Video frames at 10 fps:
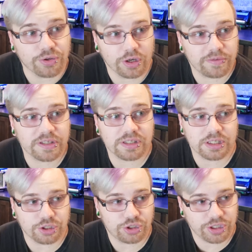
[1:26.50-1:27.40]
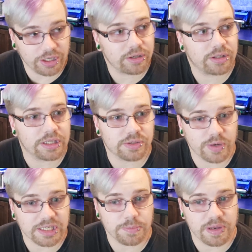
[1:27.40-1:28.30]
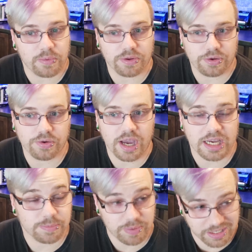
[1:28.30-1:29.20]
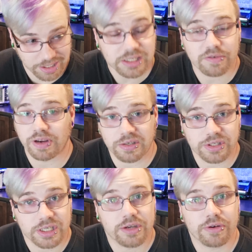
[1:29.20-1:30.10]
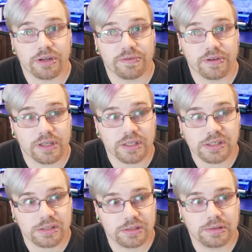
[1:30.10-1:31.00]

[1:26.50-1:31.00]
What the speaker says: nervous to share this recipe with you guys because of how secretive it is.